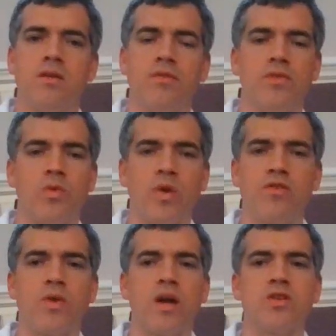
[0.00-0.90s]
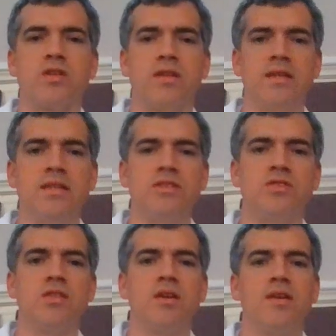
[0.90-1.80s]
The, the resurrection
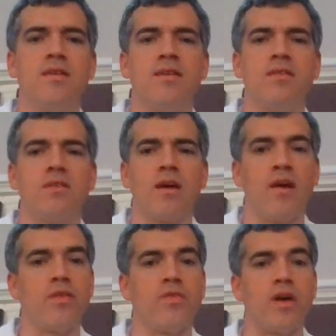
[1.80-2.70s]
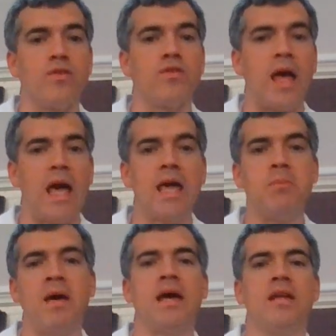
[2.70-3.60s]
is God the Father's
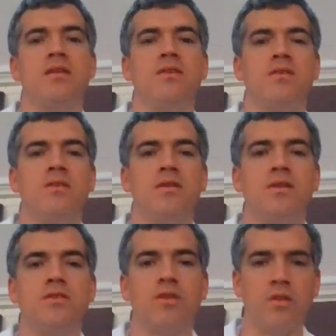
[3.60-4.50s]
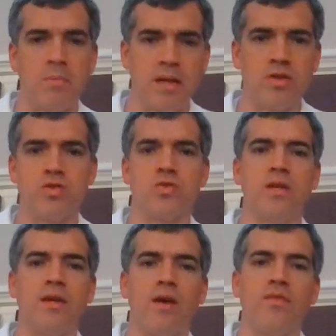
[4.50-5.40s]
amen to the
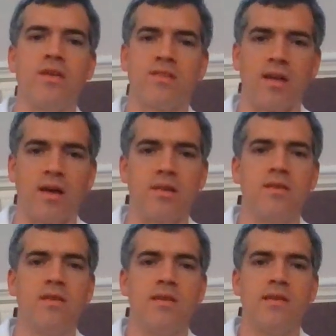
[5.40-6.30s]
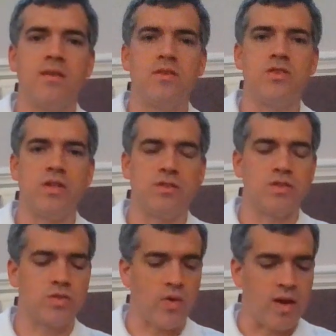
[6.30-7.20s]
ministry of his Son,
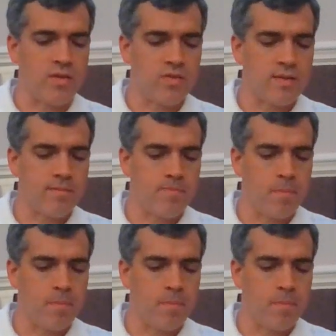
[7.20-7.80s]
Jesus Christ.